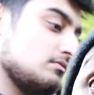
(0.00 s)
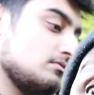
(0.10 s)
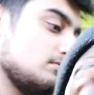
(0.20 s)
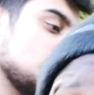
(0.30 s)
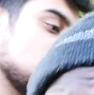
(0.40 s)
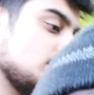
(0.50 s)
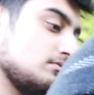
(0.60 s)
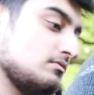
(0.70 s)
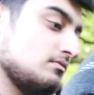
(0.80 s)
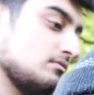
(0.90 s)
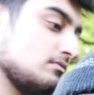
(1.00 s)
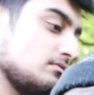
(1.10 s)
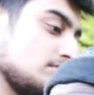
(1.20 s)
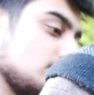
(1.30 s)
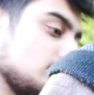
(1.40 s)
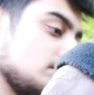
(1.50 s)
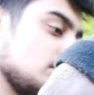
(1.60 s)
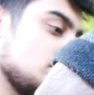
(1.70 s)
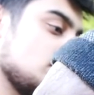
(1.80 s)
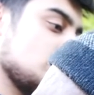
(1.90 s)

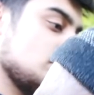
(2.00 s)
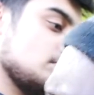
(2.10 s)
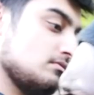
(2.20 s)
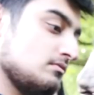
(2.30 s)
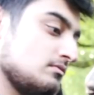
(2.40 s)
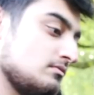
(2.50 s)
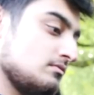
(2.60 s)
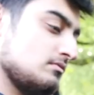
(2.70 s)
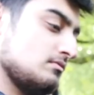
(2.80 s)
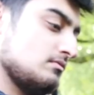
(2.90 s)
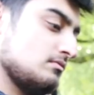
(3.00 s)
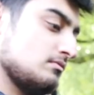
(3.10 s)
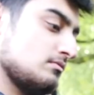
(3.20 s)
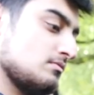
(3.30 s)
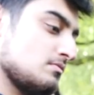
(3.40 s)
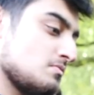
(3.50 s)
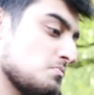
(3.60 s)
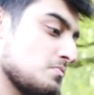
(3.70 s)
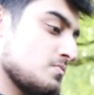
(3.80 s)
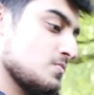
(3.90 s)

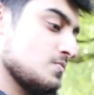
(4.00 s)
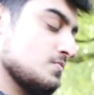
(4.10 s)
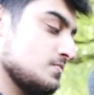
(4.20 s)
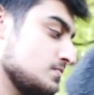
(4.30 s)
(not speaking)